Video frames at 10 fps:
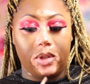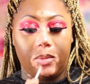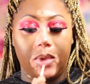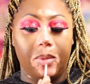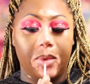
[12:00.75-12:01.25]

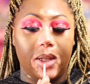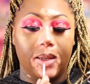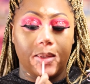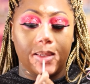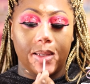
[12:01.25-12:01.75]
some lip
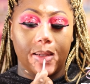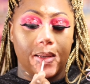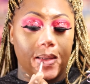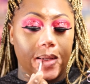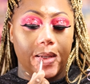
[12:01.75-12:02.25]
gloss,
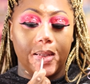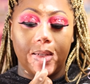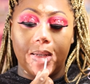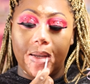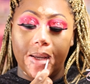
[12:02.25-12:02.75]
and
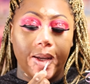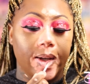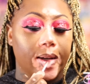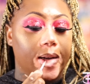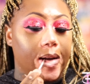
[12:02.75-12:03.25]
lately
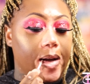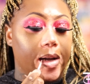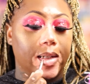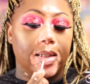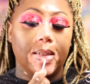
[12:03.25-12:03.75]

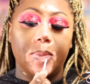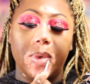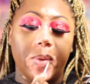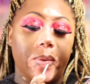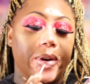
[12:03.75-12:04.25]
I just
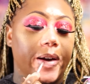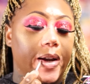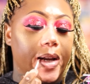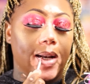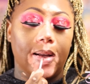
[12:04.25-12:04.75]
been
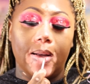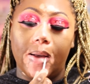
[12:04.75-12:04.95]
wearing